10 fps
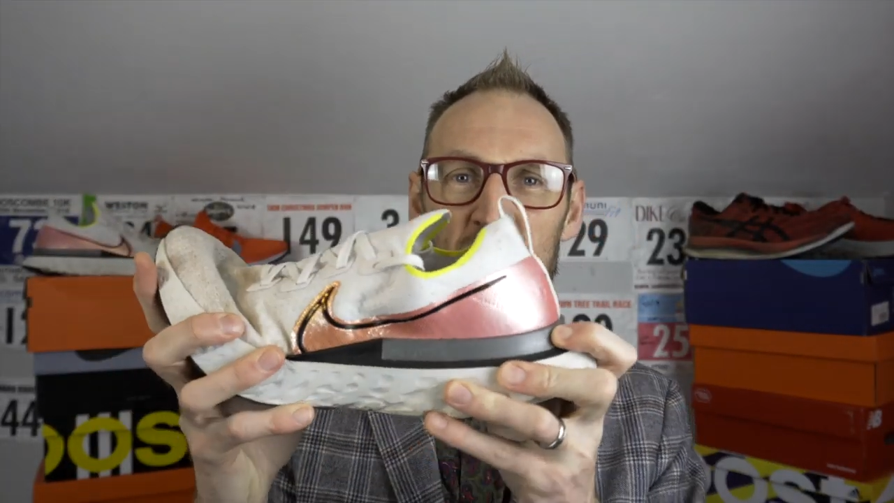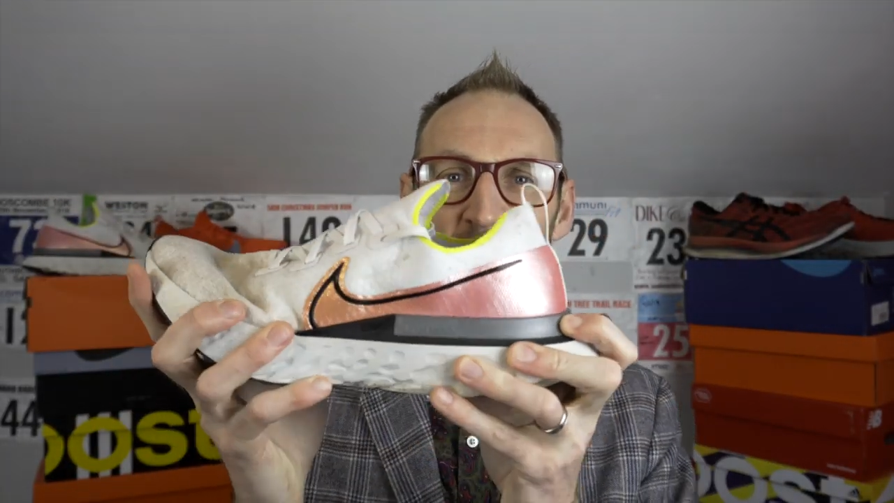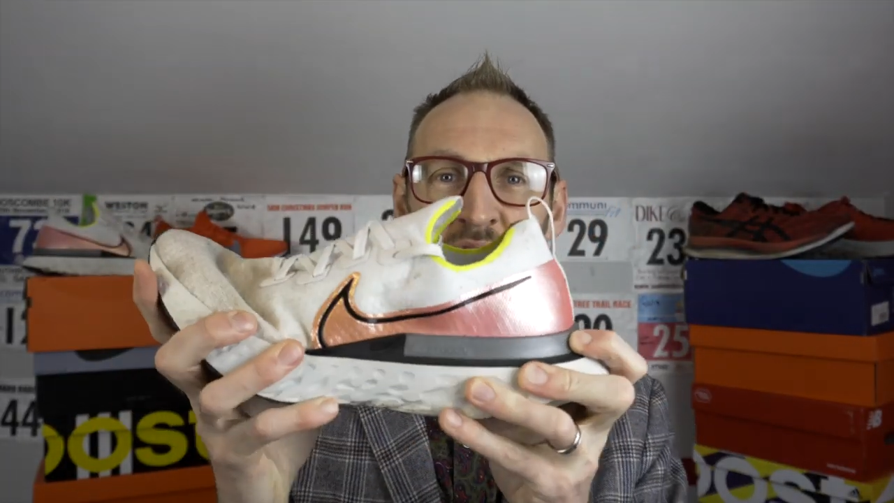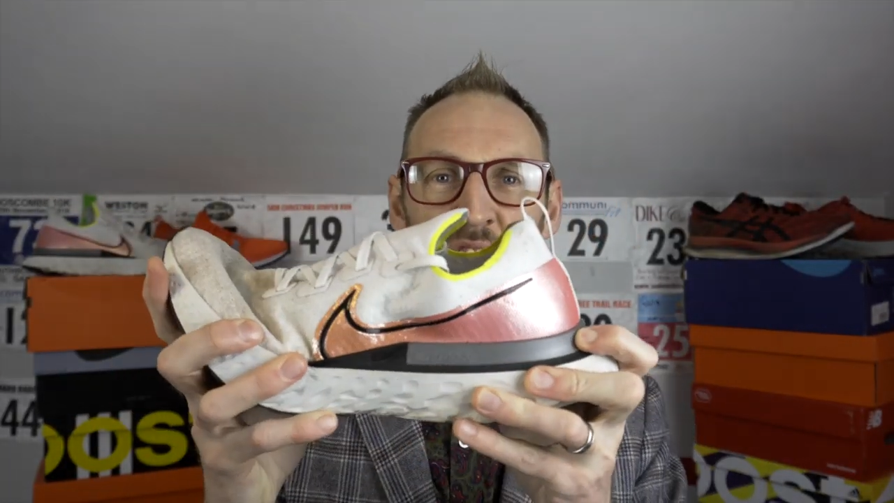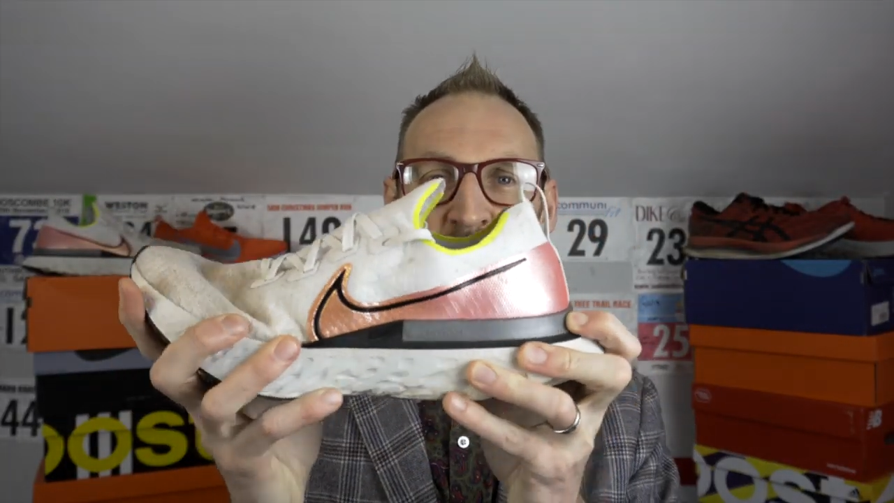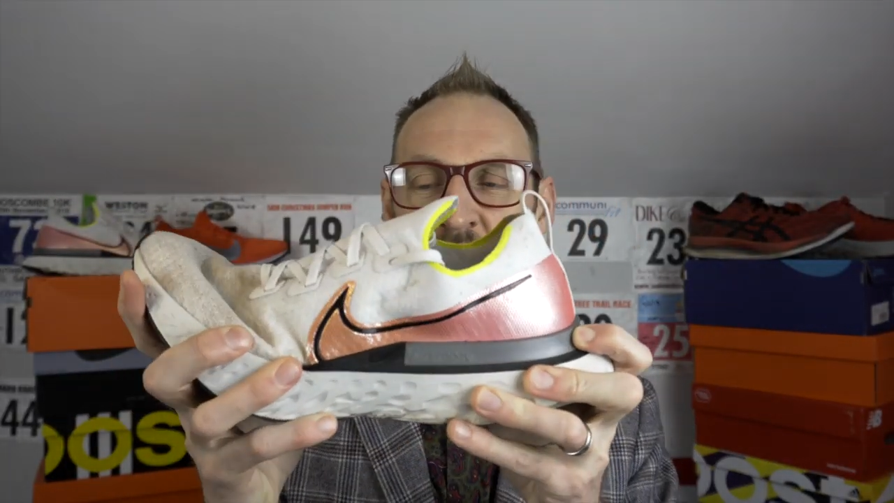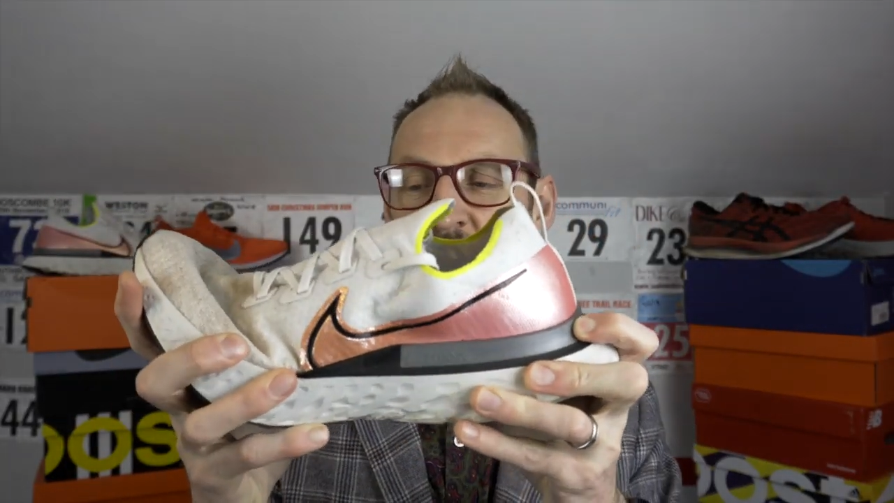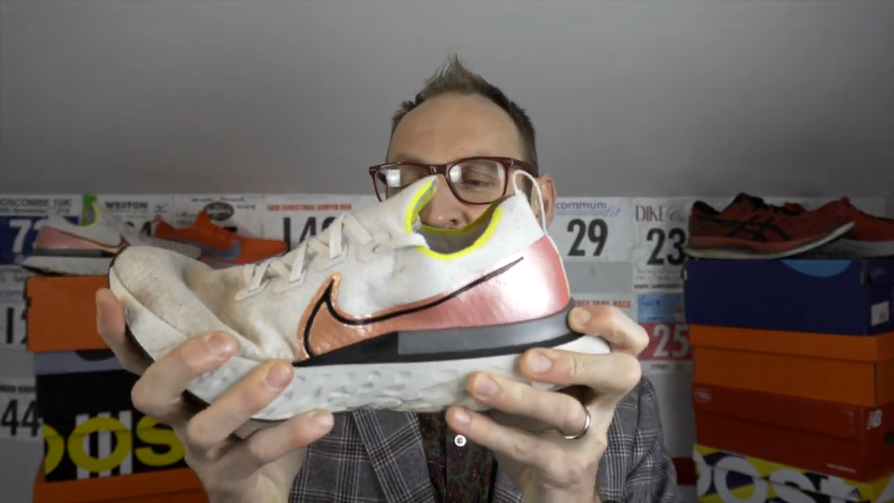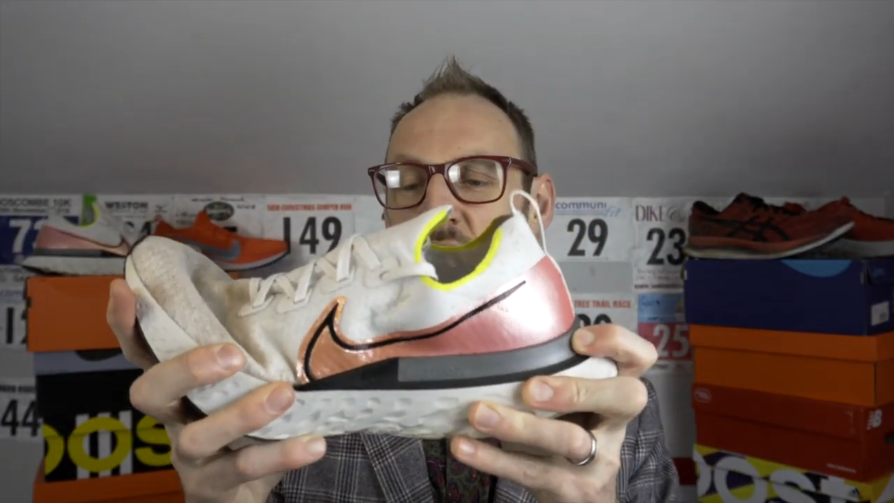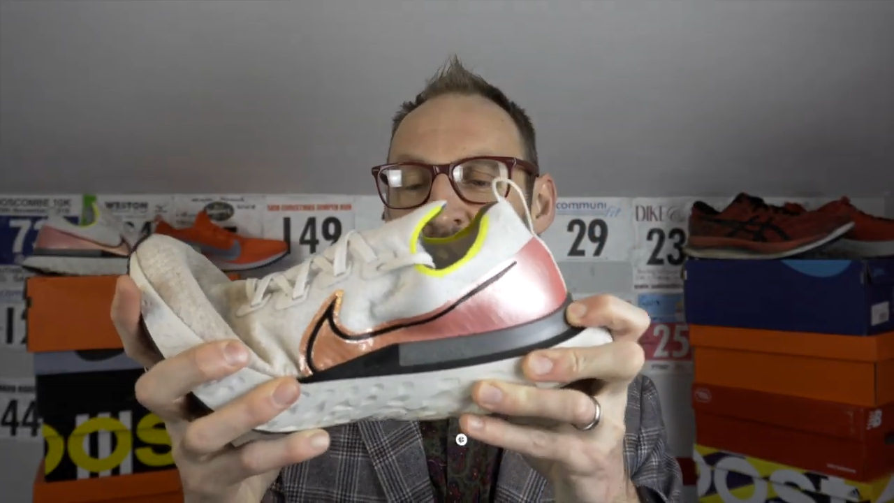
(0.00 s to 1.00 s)
Look, it's
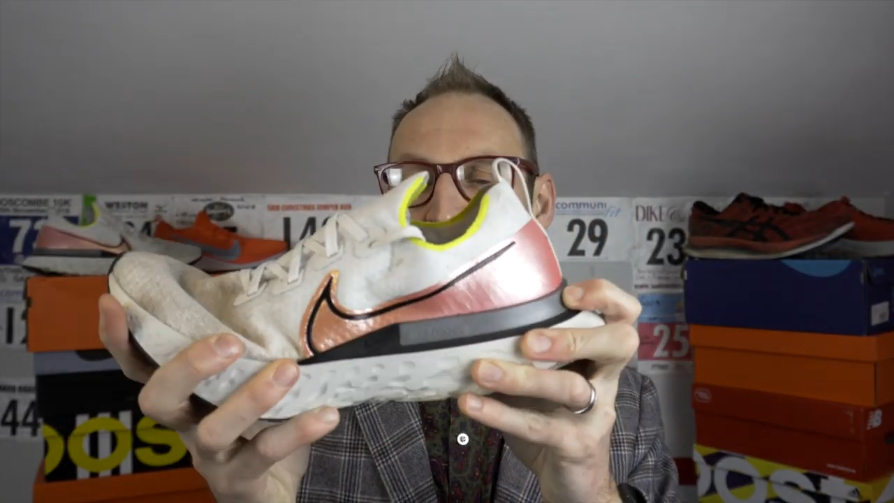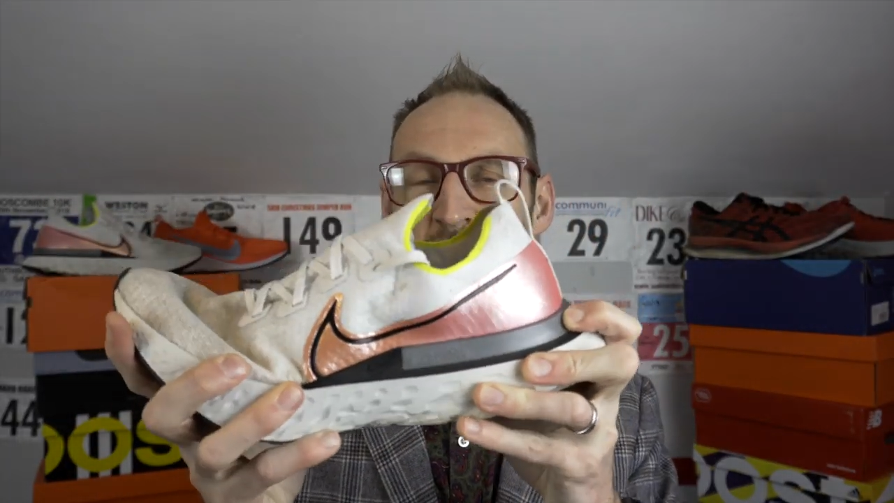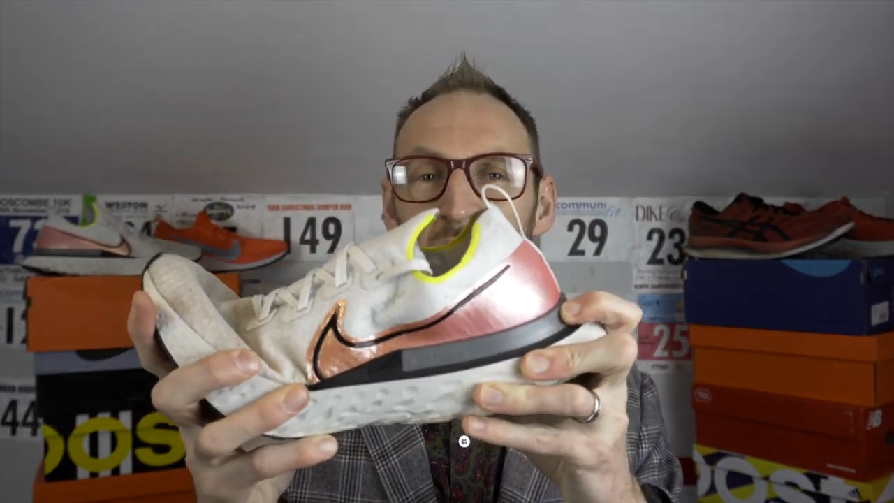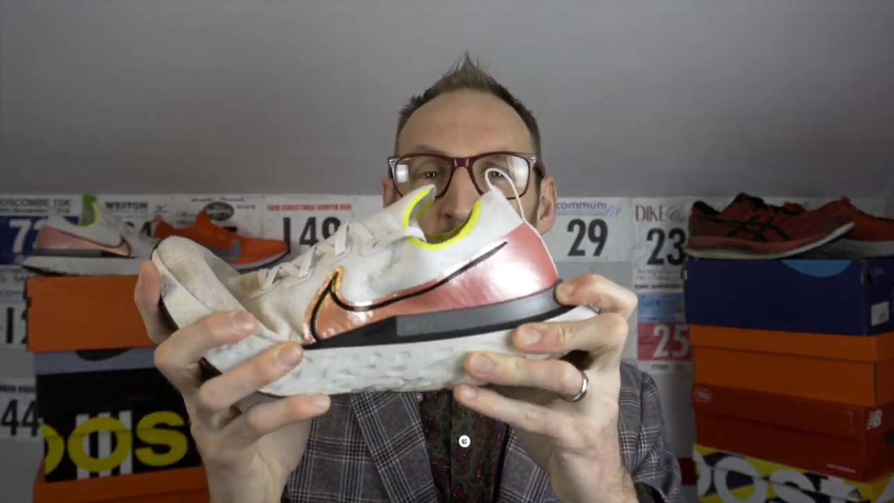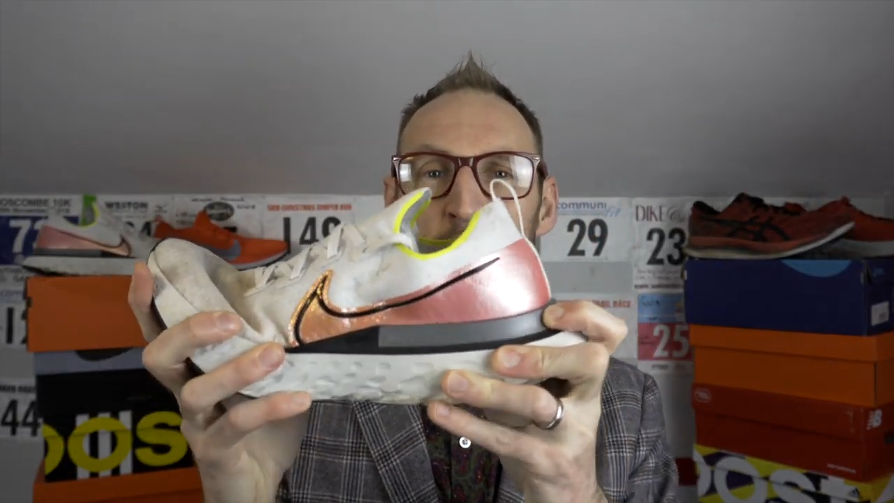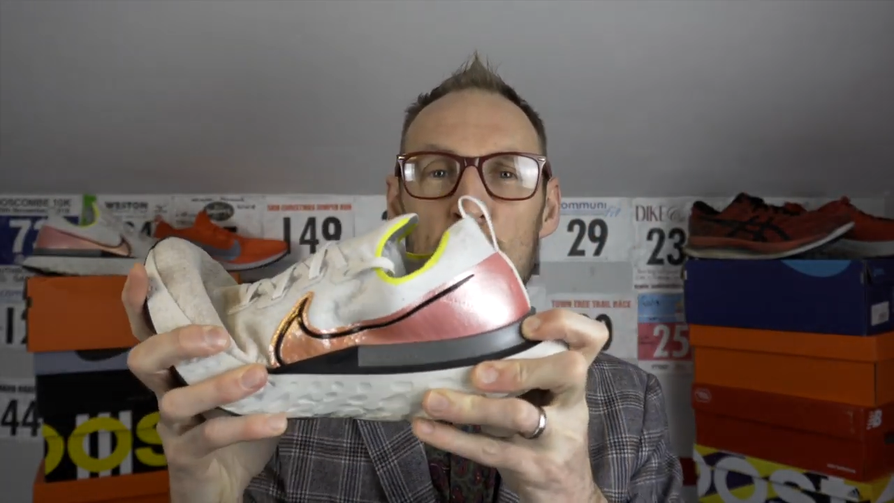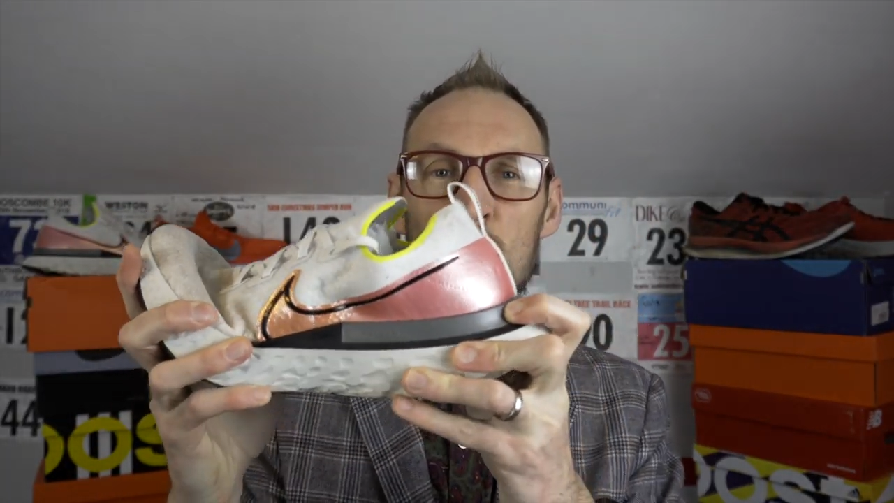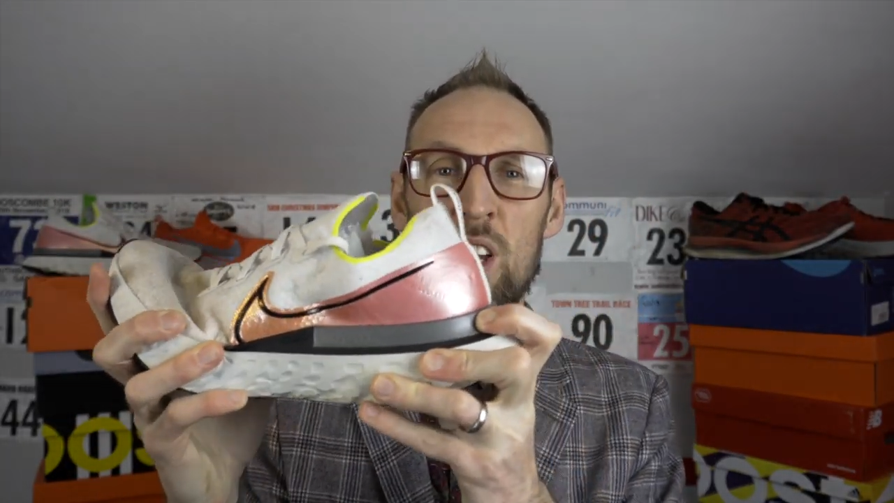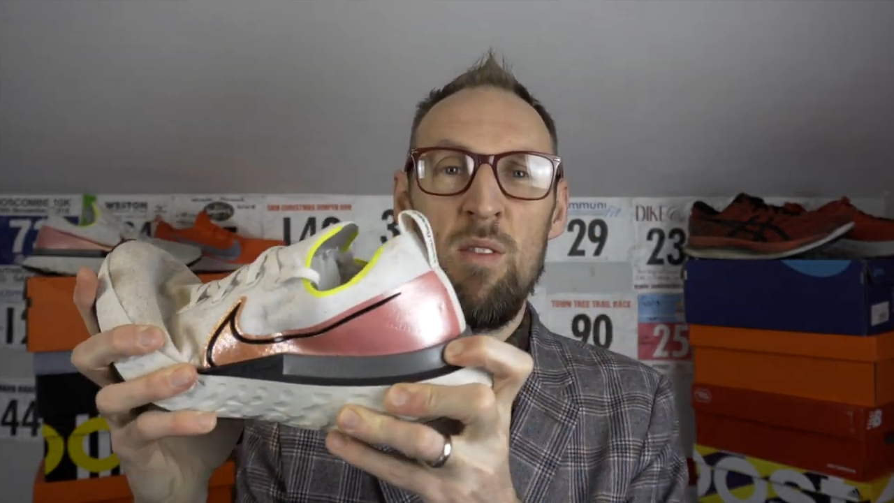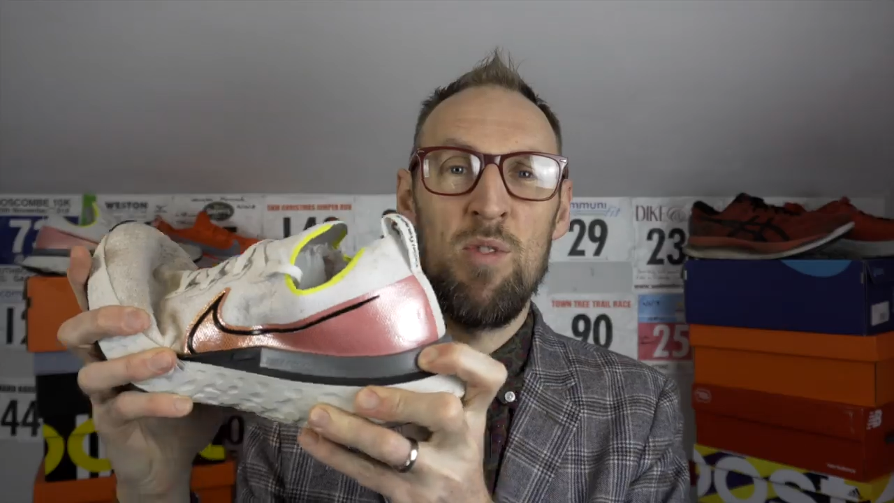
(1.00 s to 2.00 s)
loads
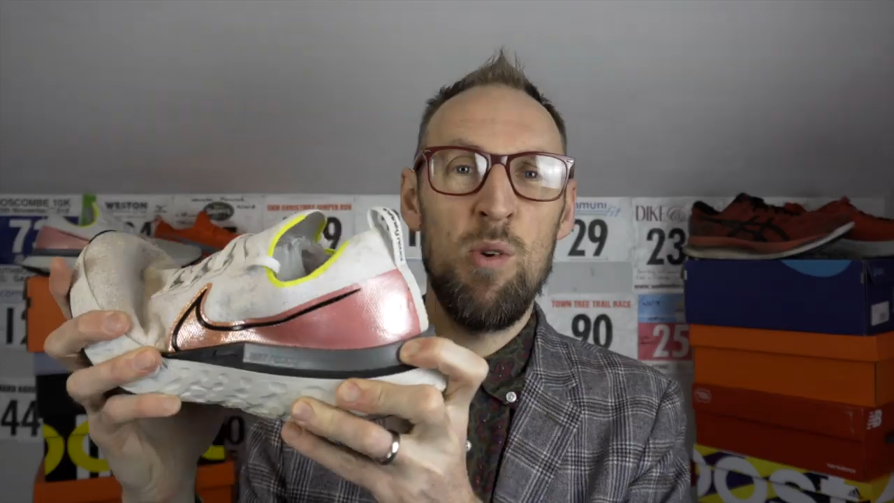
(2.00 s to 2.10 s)
more give